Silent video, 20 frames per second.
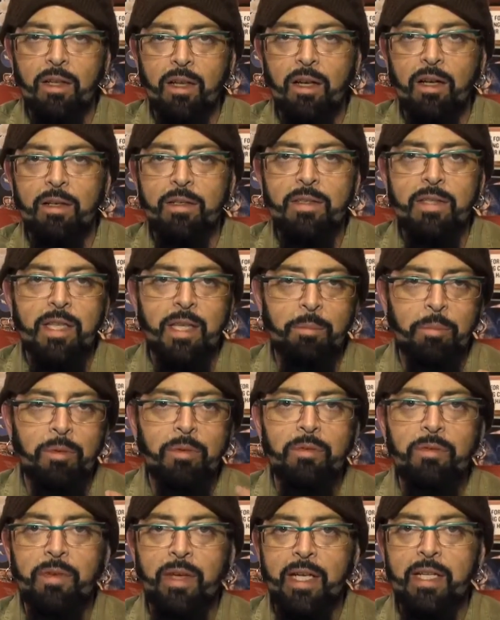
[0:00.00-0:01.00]
laws that
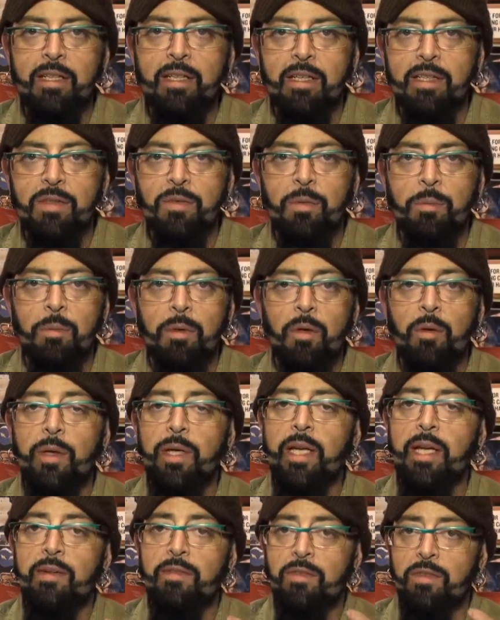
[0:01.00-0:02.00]
prevent us from
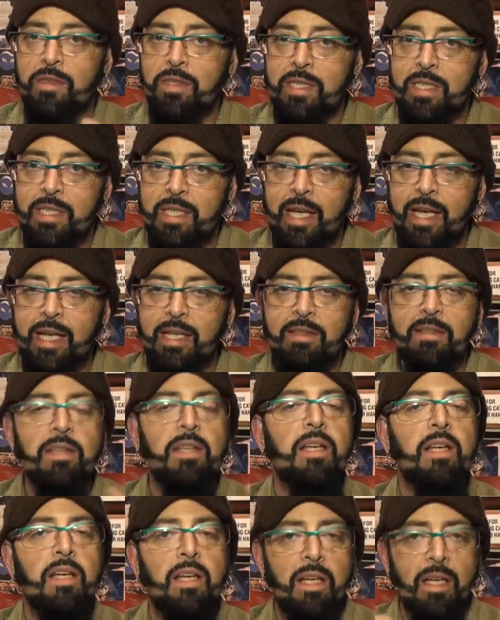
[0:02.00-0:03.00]
going after the states,
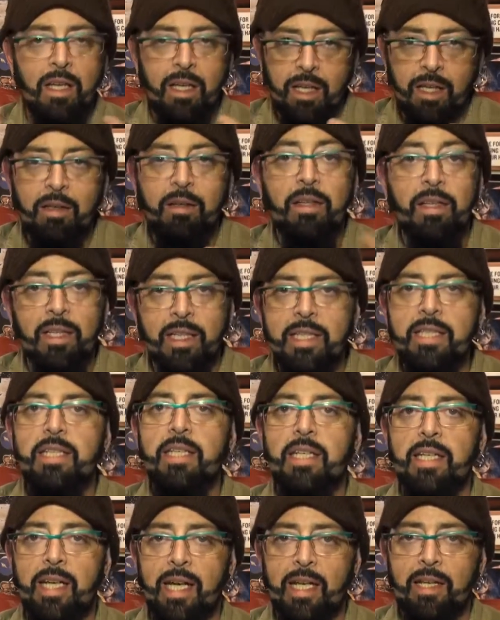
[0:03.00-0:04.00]
at least
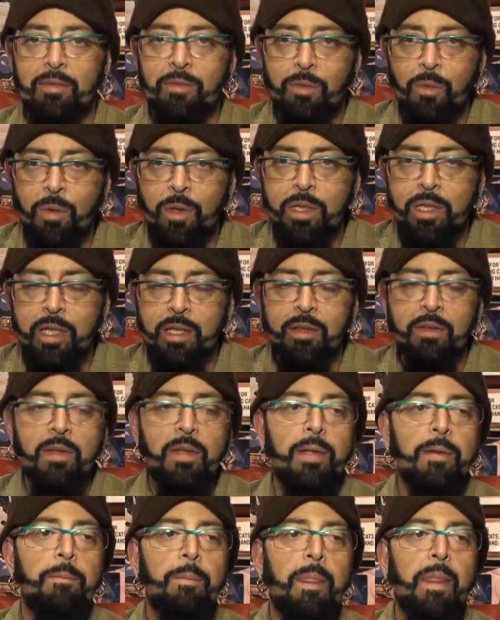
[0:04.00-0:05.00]
in California.
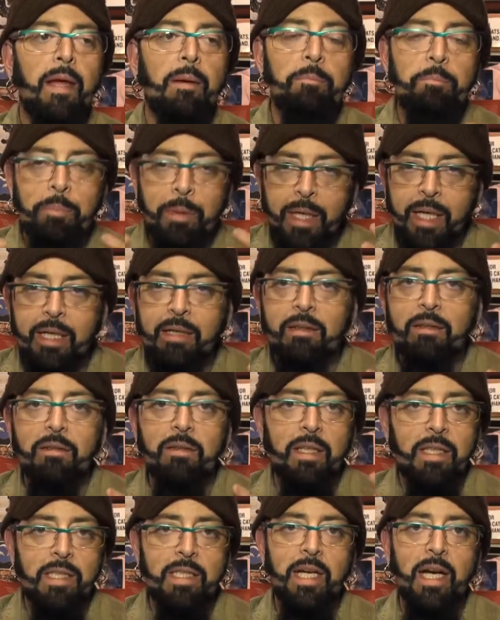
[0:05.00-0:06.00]
But
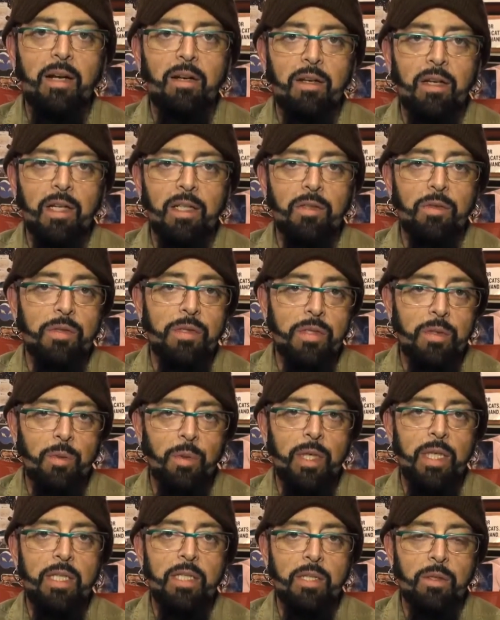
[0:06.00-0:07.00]
entire countries,
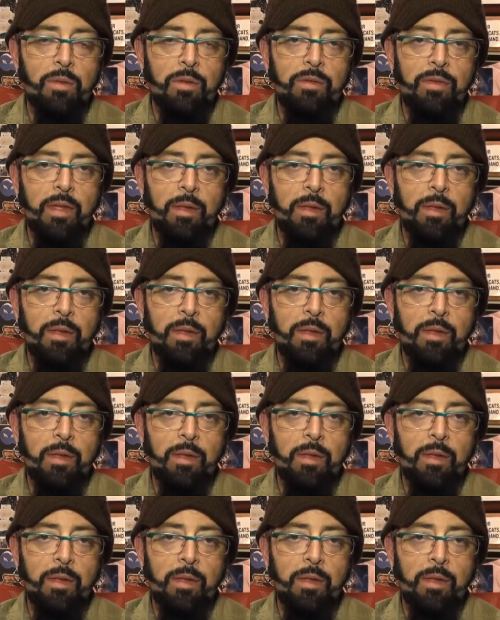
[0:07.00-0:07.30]
22 of